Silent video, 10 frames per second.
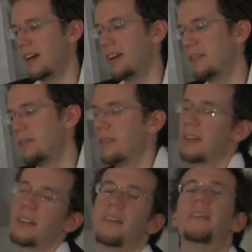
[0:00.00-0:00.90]
I don't
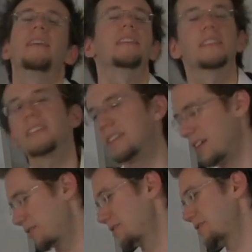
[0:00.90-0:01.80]
want to know all this
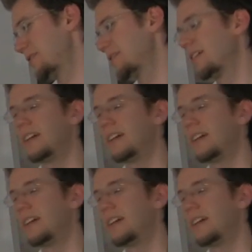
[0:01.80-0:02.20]
stuff.